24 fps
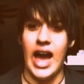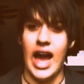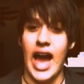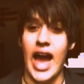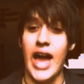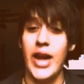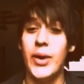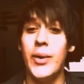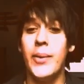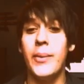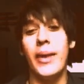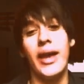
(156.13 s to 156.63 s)

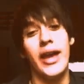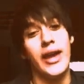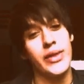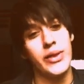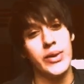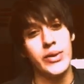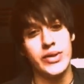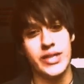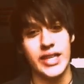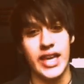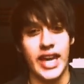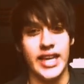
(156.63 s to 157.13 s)
I don't make
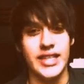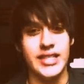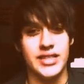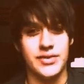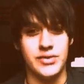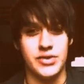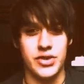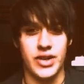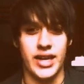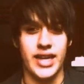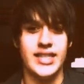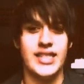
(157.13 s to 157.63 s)
those kinds
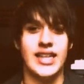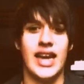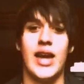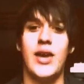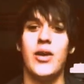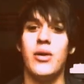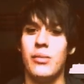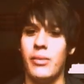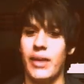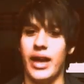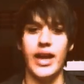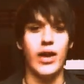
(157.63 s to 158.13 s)
of dreads. I
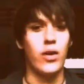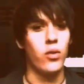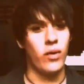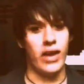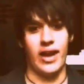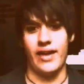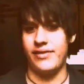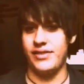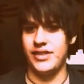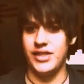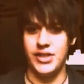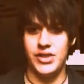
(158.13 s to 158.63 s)
don't make
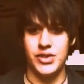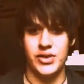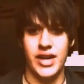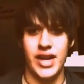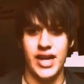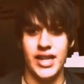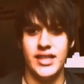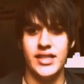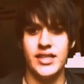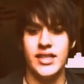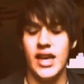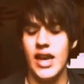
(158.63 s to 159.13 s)
wefted
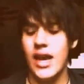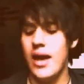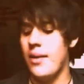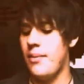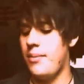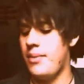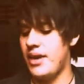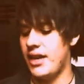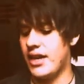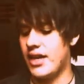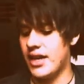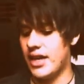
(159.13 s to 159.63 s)
dreads
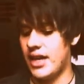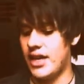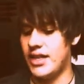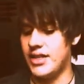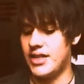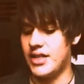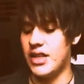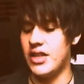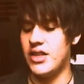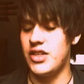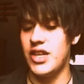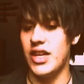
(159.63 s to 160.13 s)

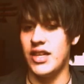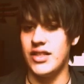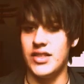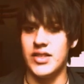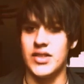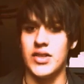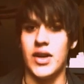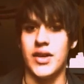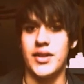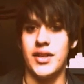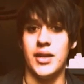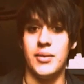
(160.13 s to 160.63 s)
because
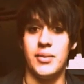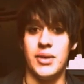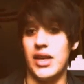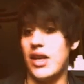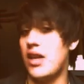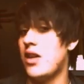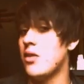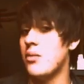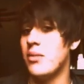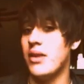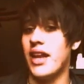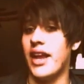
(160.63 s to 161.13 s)
chances are they'd be
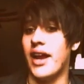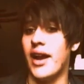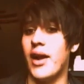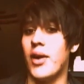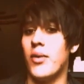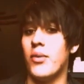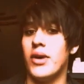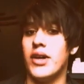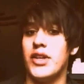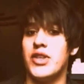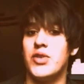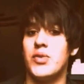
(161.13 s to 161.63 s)
human
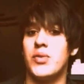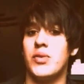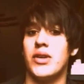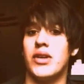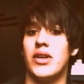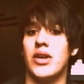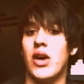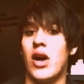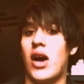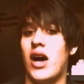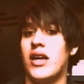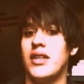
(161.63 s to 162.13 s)
hair, which
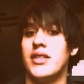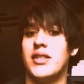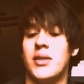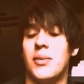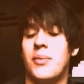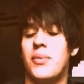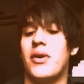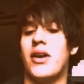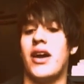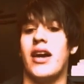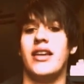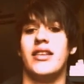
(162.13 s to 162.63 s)
would cause the
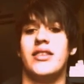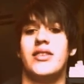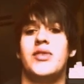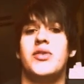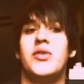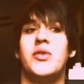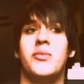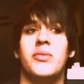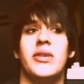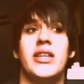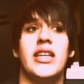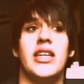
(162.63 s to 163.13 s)
price
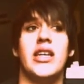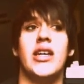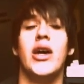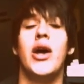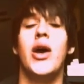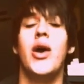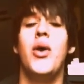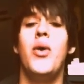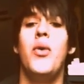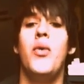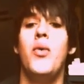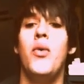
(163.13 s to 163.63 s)
to be
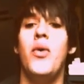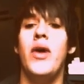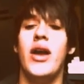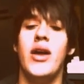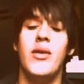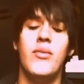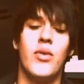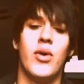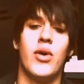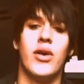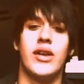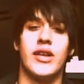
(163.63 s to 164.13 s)

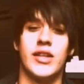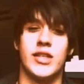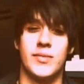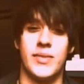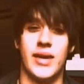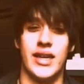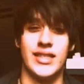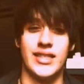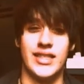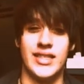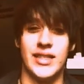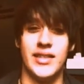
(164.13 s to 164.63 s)
way more
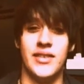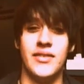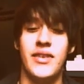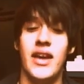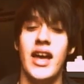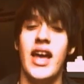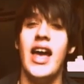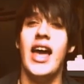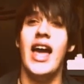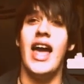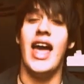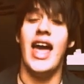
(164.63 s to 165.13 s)
expensive.
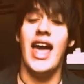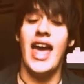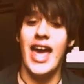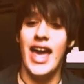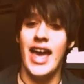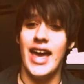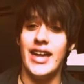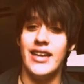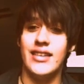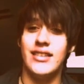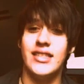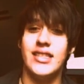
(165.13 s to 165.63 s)

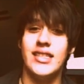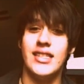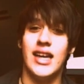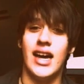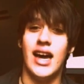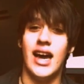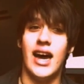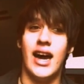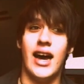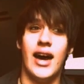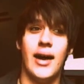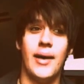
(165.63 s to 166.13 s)
And
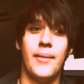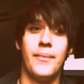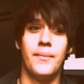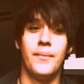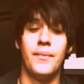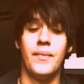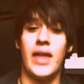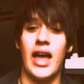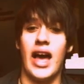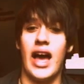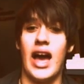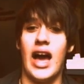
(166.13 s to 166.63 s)

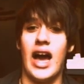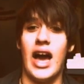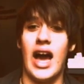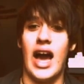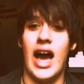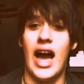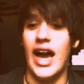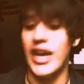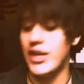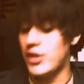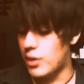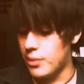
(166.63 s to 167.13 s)

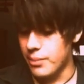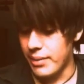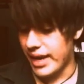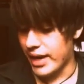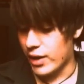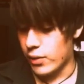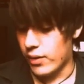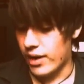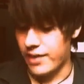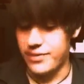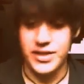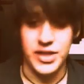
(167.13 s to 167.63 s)
I don't
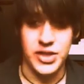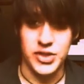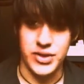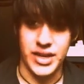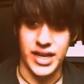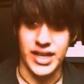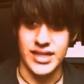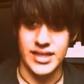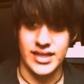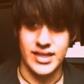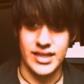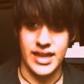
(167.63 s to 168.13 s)
make wefted
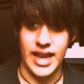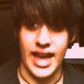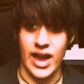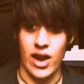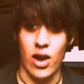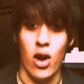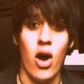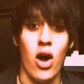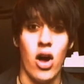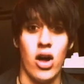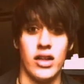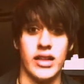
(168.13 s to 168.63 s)
dreads
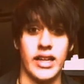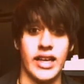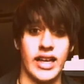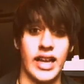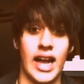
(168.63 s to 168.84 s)
at all.